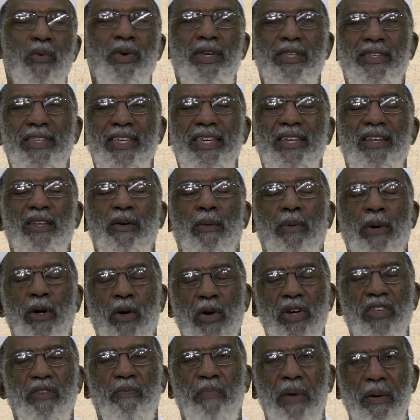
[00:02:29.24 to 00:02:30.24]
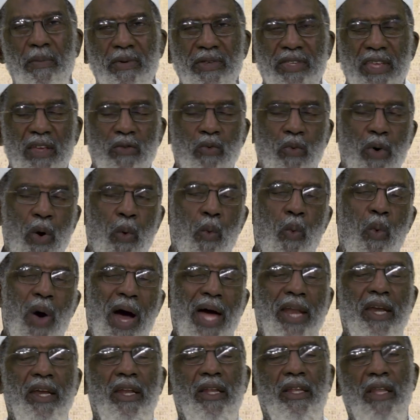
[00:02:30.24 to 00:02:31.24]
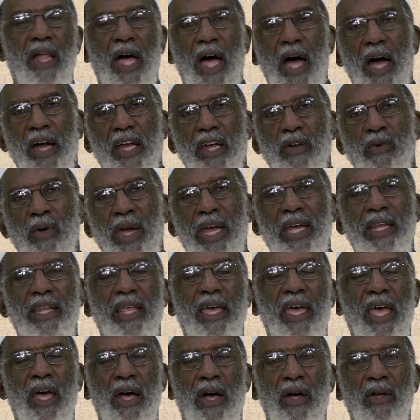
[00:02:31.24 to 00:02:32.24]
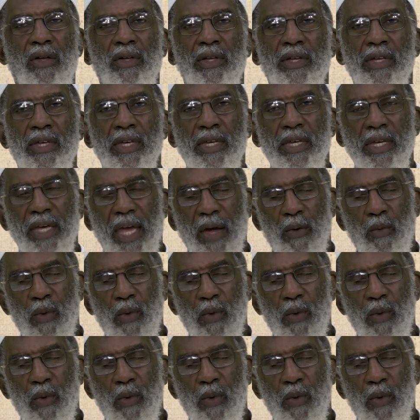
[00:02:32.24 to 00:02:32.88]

So we see, because people say, well, why did Allah create hell?